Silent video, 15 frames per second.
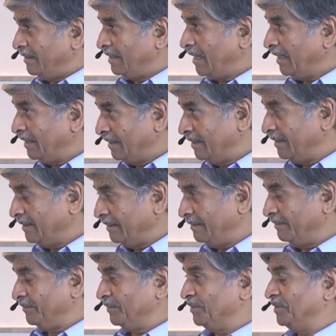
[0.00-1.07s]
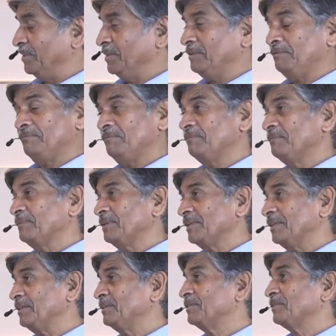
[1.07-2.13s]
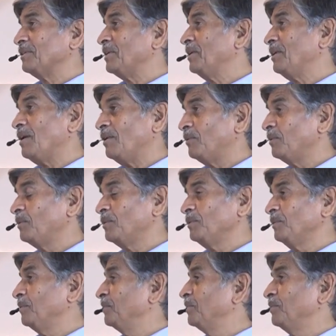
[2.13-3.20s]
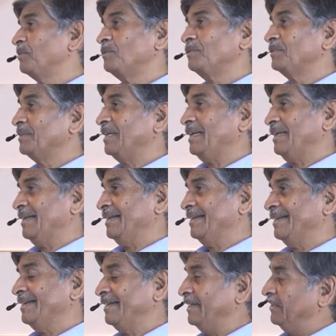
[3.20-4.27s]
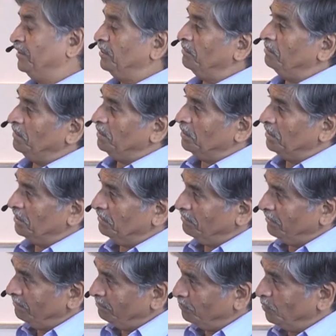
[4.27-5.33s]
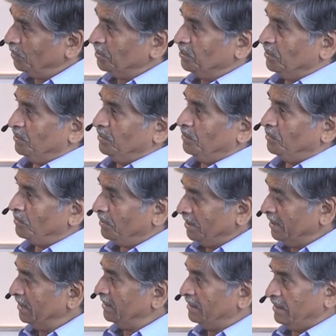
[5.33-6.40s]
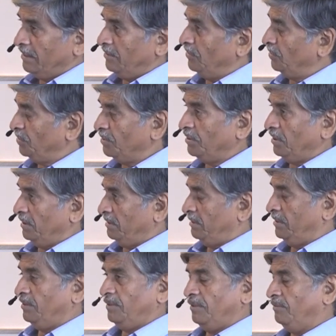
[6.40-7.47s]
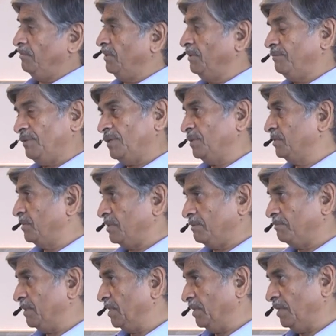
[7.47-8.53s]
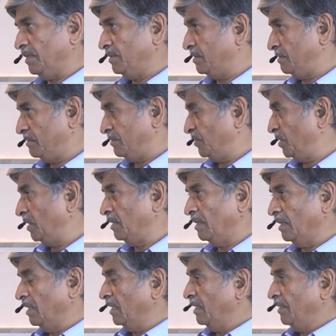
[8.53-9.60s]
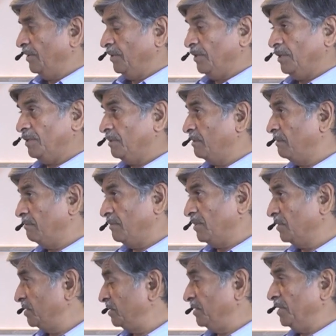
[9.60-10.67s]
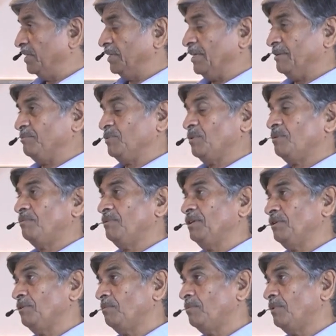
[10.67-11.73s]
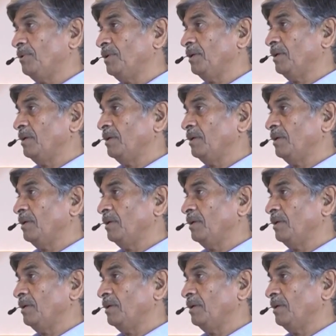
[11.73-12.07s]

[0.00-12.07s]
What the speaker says: antigen is allowed through skin. Let it be even poison or anything, nothing. Even if it is rubbed against skin, it doesn't get absorbed in the body